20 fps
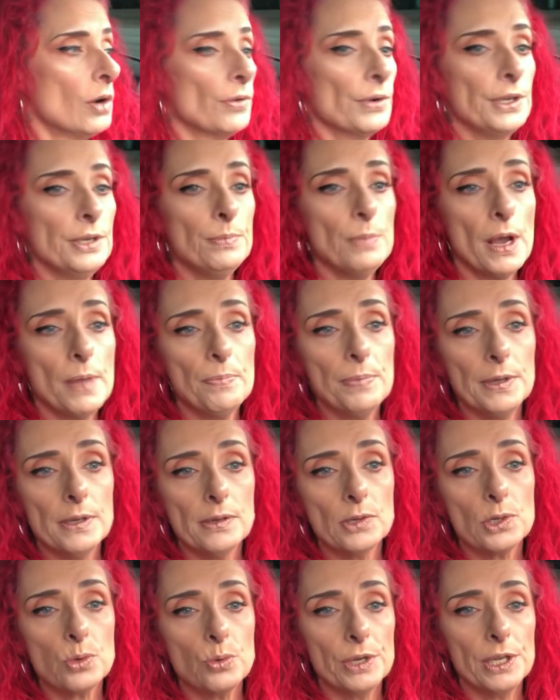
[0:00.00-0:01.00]
Read my
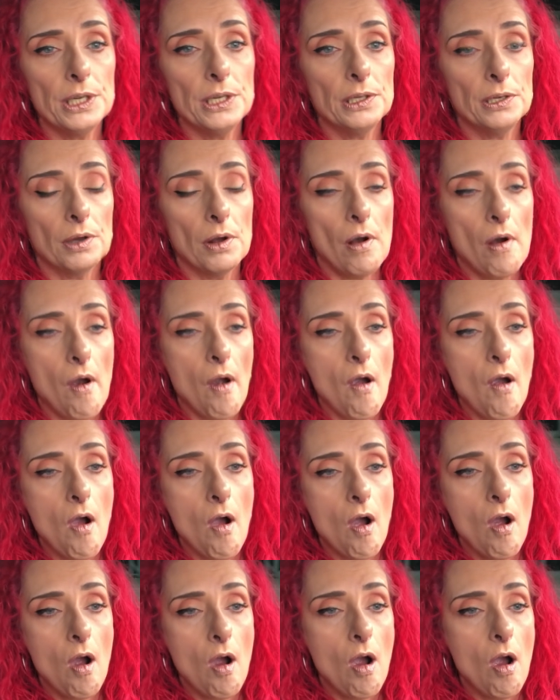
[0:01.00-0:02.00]
pin tweet
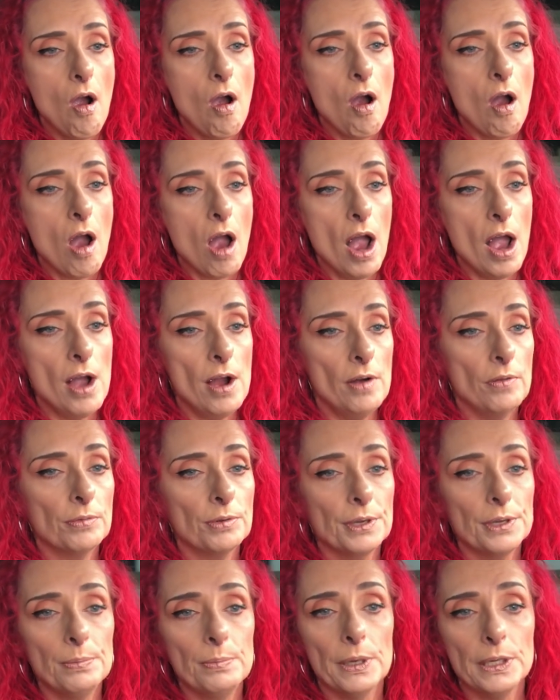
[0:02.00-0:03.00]
and
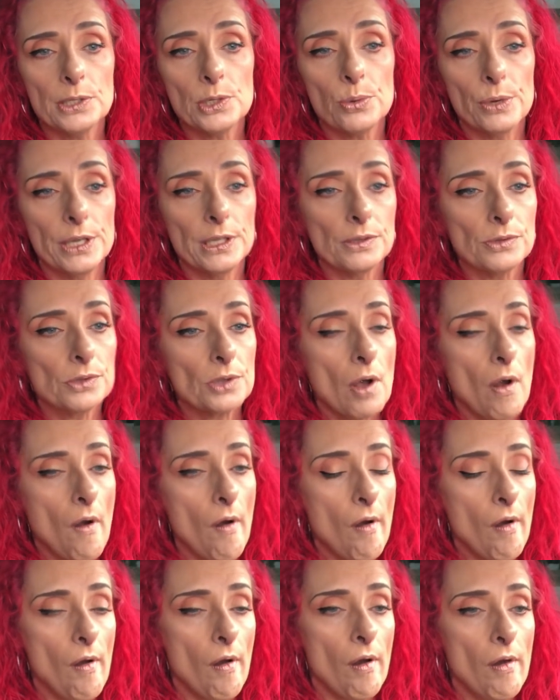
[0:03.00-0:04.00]
read my
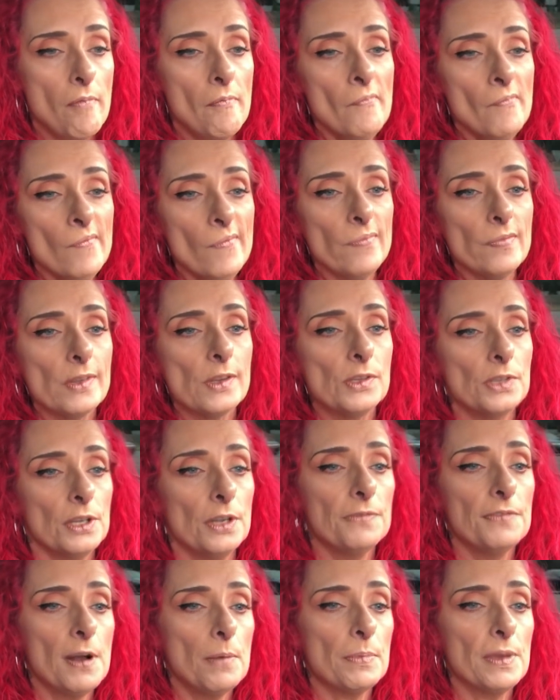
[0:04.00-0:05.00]
tweets. See
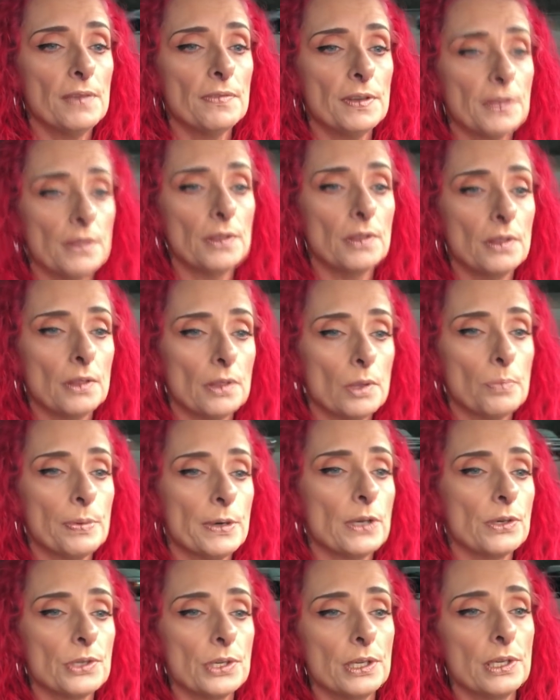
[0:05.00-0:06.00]
if I'm even the
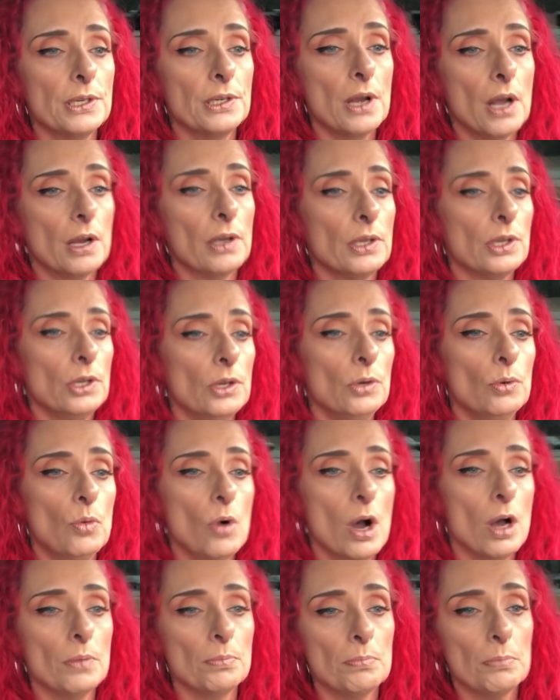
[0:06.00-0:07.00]
person you
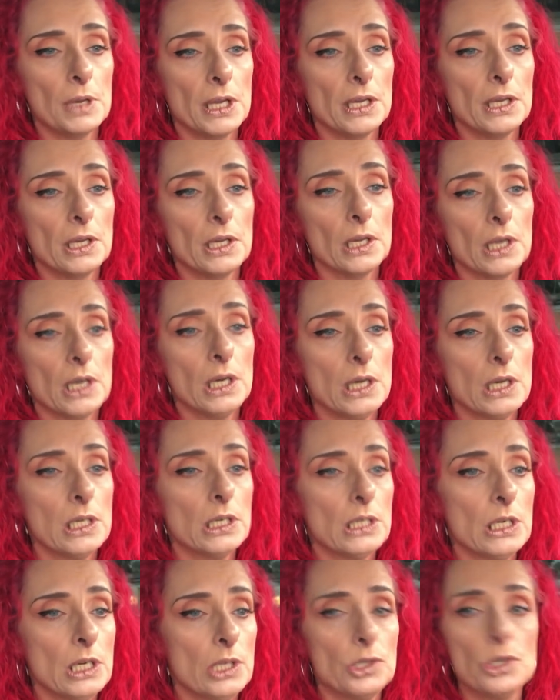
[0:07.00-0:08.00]
want me
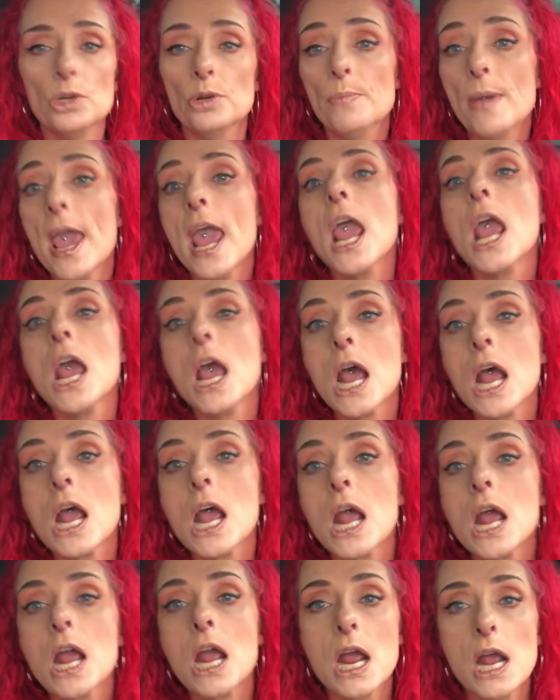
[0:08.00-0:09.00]
to be
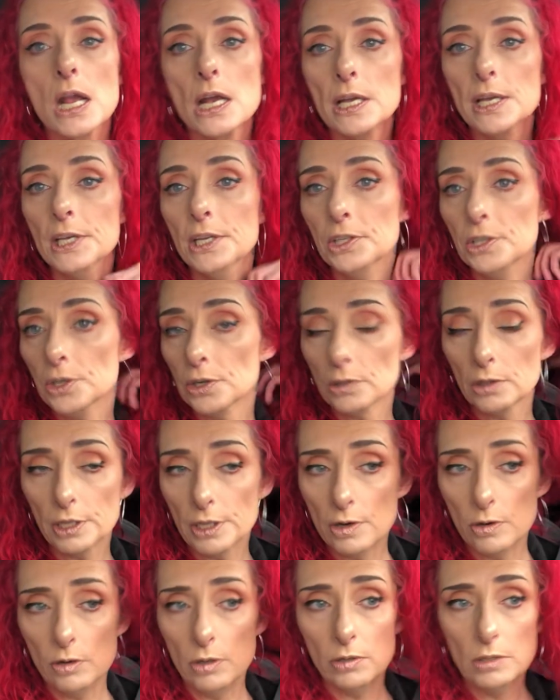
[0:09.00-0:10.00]
in your
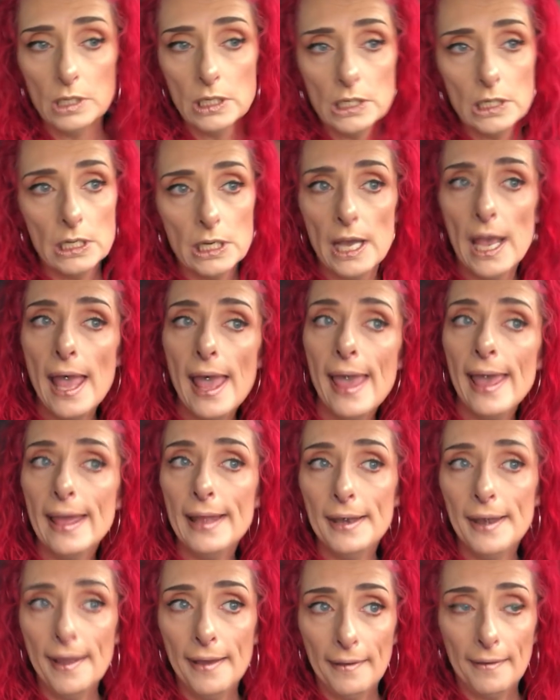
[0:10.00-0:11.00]
little
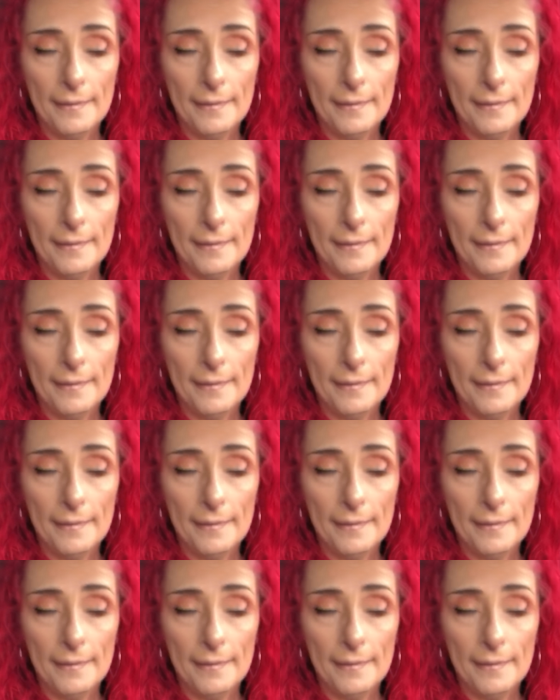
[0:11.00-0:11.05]
head.